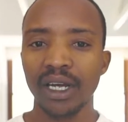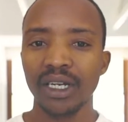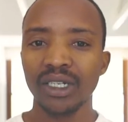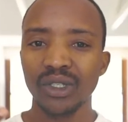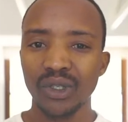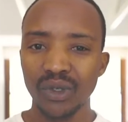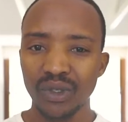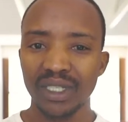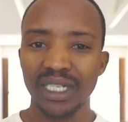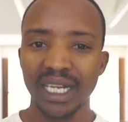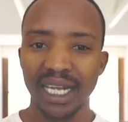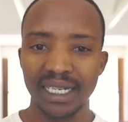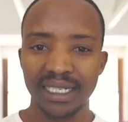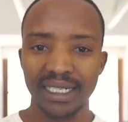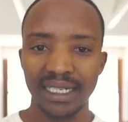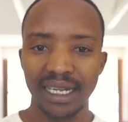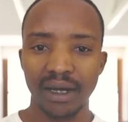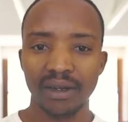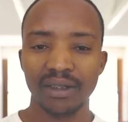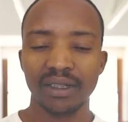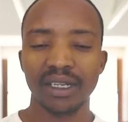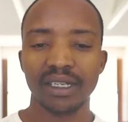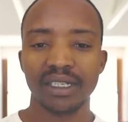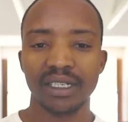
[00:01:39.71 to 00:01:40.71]
to test
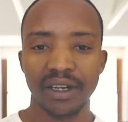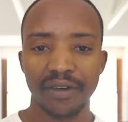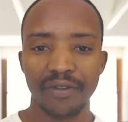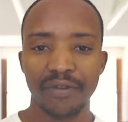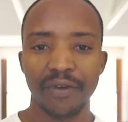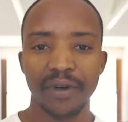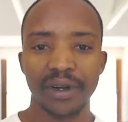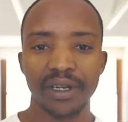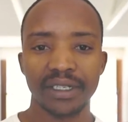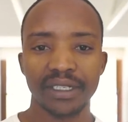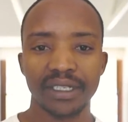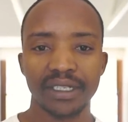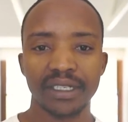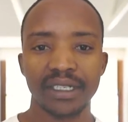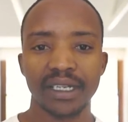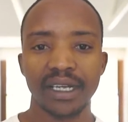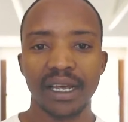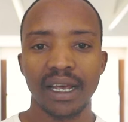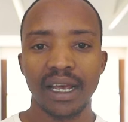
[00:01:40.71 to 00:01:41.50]
out the difference